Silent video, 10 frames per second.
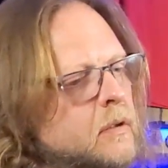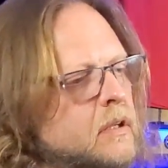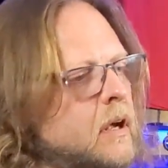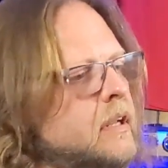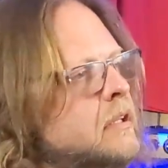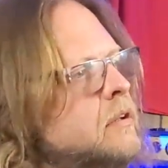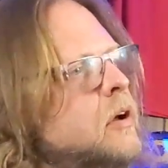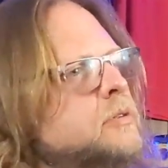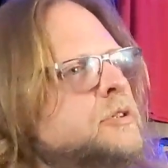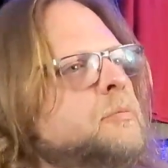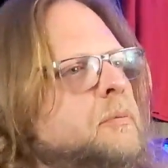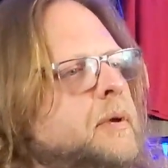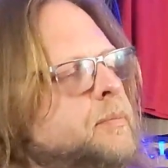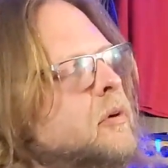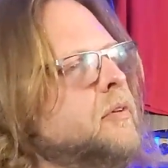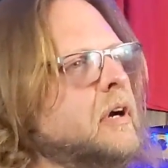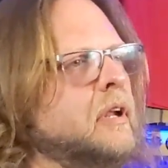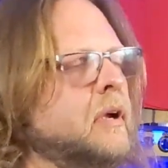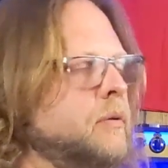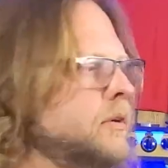I didn't know so many people over here
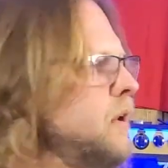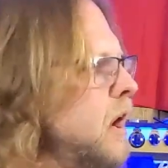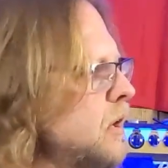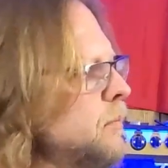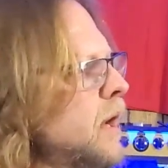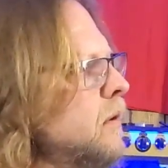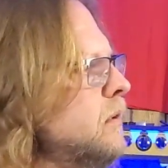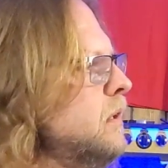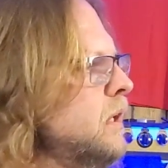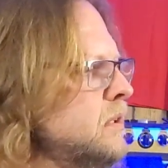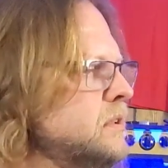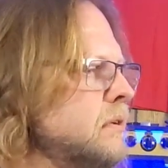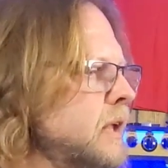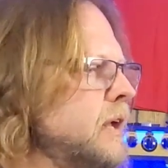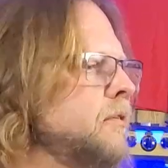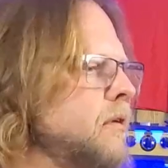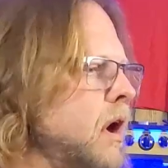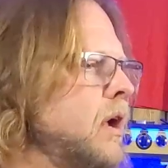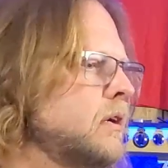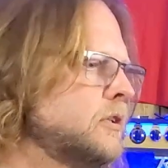like we were talking about until later
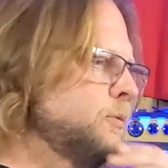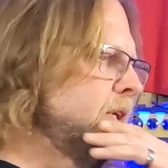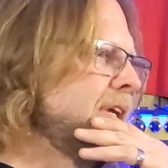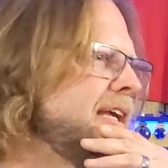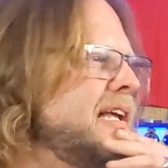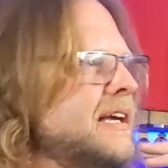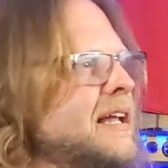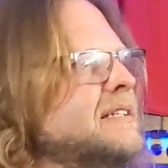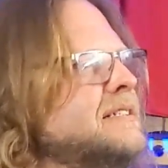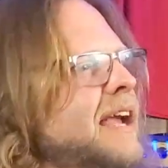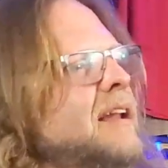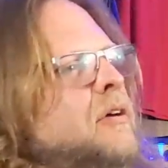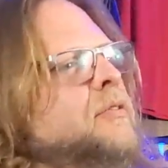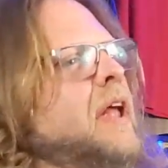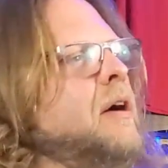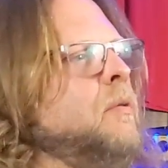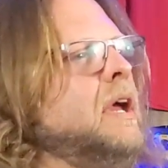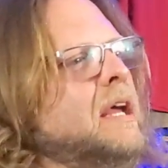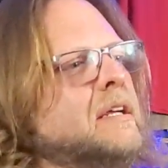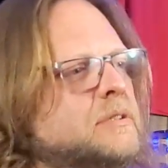on, because we kind of stayed over that
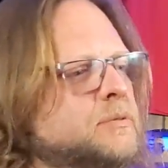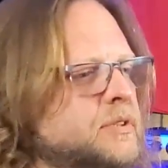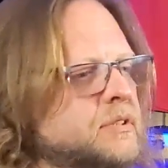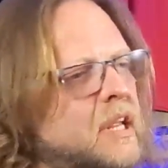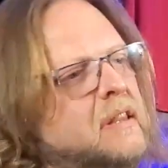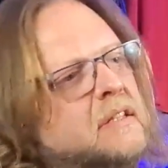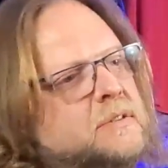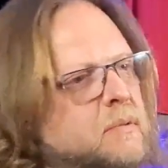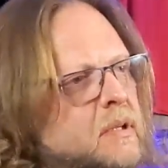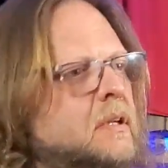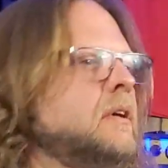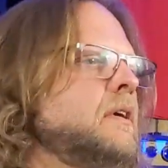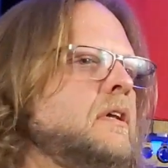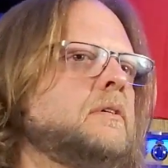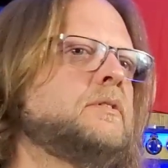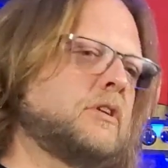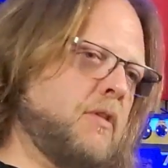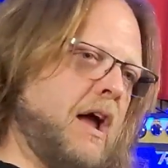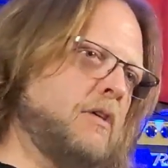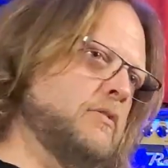way, because it was just like this, this
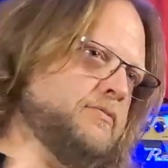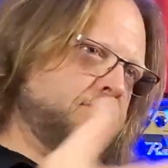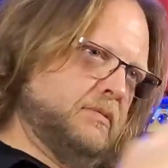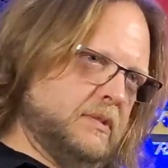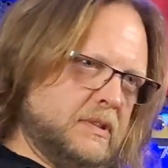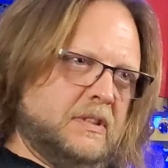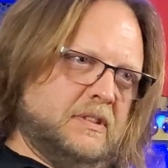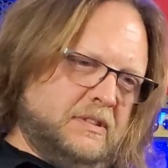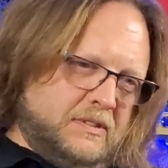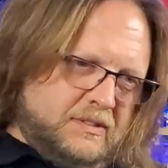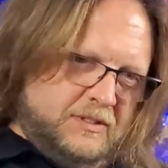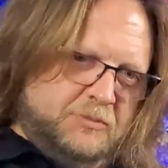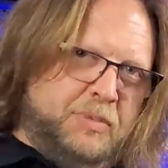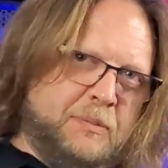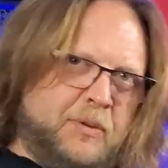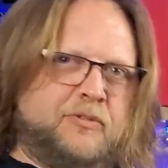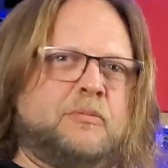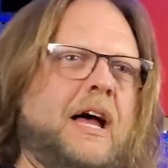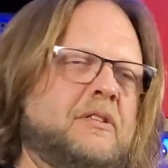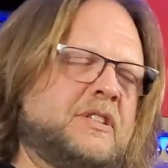crowd of people from
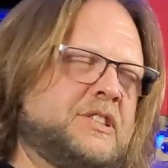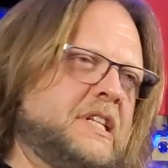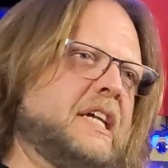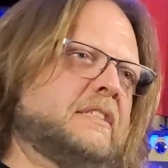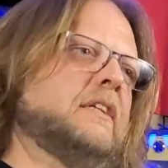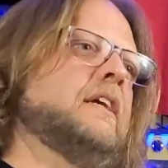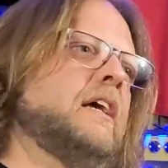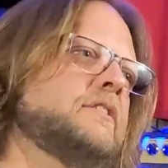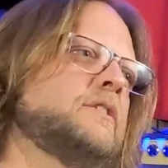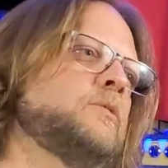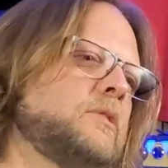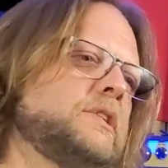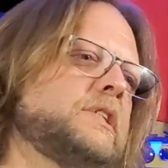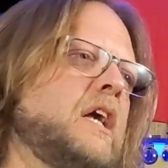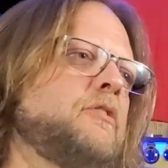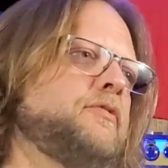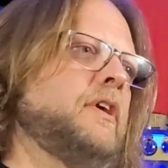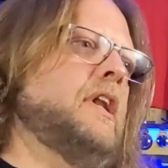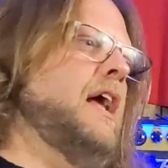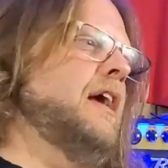out in the sticks, I guess, that were just kind of fun
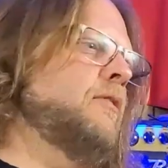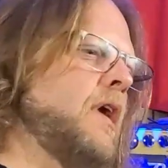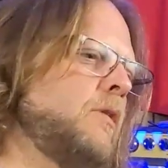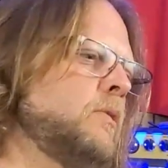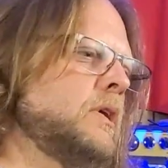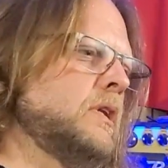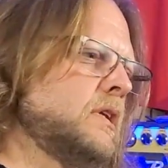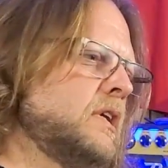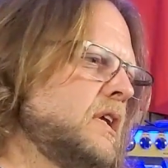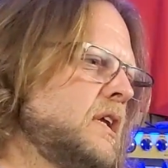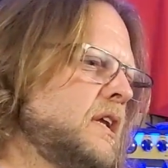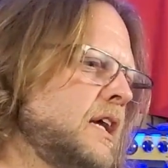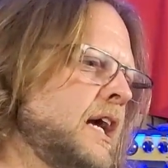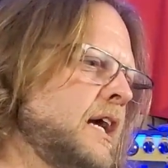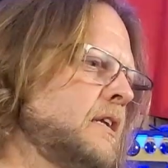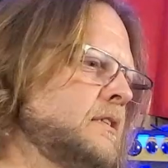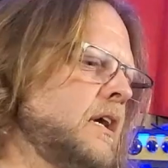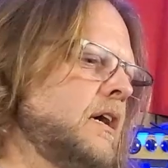to hang around with. And